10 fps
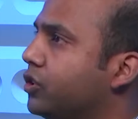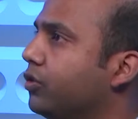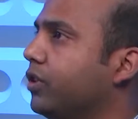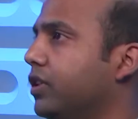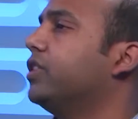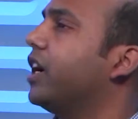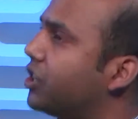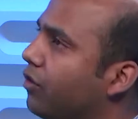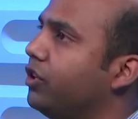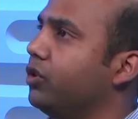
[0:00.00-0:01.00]
So
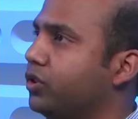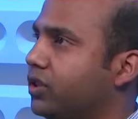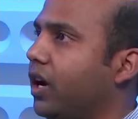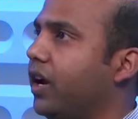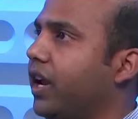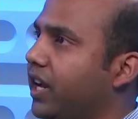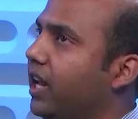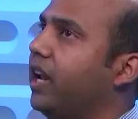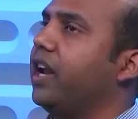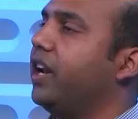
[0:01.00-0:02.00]
that's how we use uh,
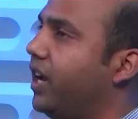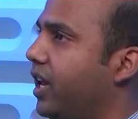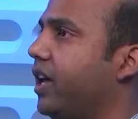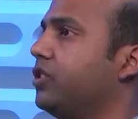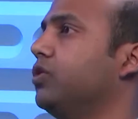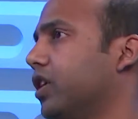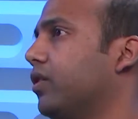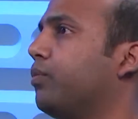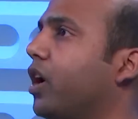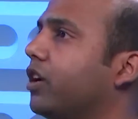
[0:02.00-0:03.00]
ADLA and ADLS, which
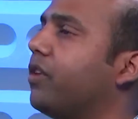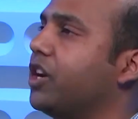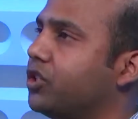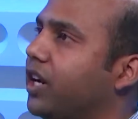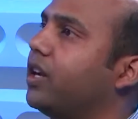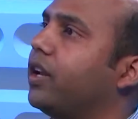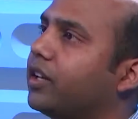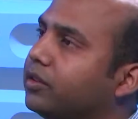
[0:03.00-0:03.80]
are part of Azure Data. So can